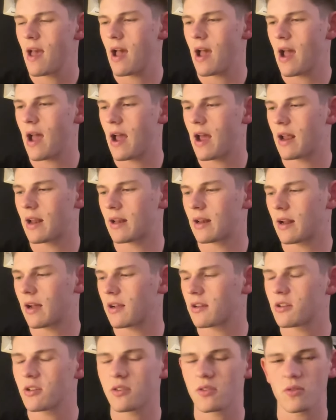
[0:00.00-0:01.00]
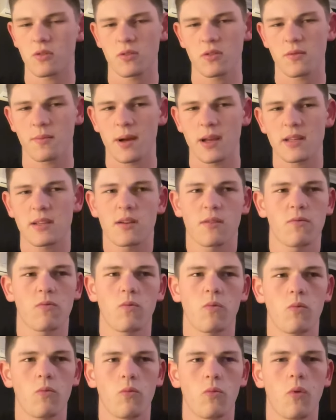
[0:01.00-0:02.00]
And I just thought to myself,
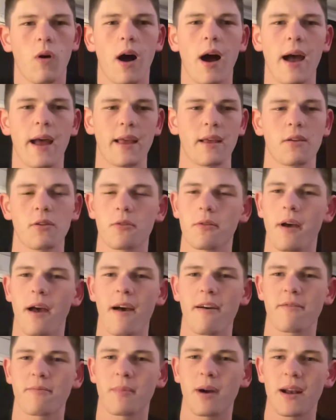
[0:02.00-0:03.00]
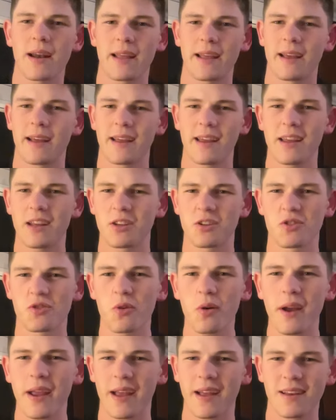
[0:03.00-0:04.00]
why? You have money,
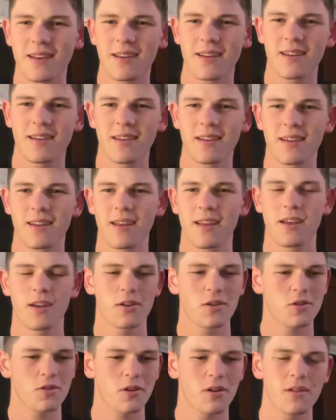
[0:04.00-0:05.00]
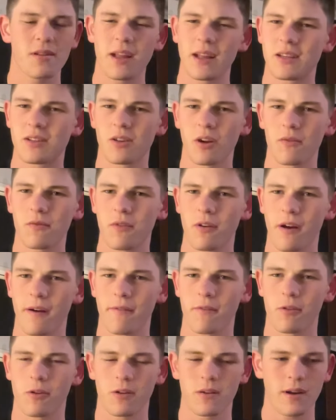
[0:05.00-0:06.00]
enjoy it. Sure, it's not for
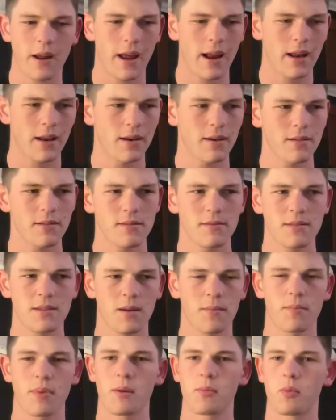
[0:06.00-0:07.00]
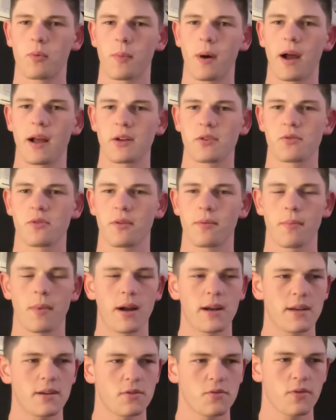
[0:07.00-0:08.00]
everyone, and some people might
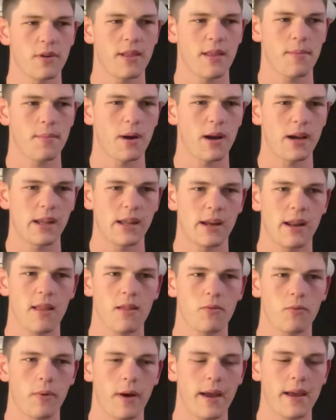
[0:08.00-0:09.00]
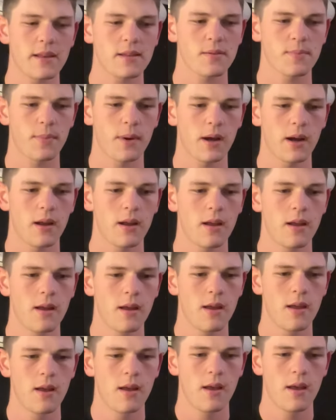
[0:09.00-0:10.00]
might enjoy their money in other ways, but
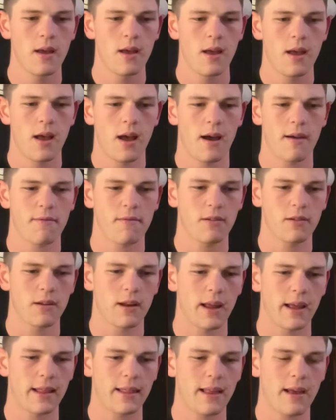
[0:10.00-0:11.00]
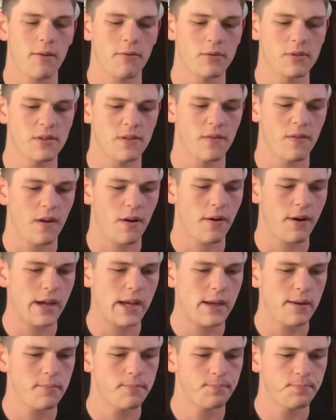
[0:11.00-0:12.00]
I feel like that was a
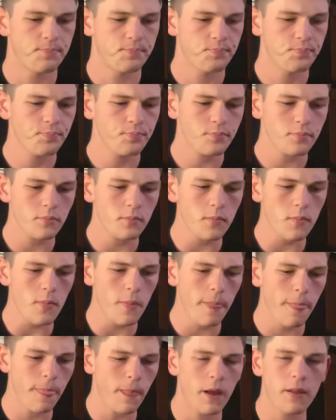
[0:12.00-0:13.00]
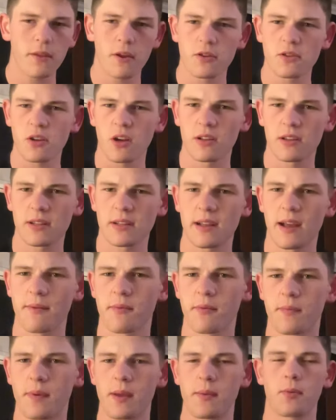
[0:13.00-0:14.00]
very, those aren't the type
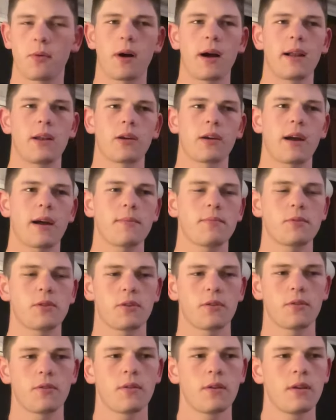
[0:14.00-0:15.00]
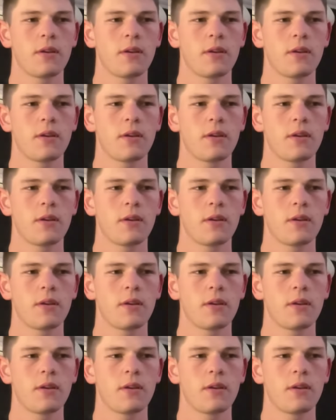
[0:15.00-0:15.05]
of people I look up to.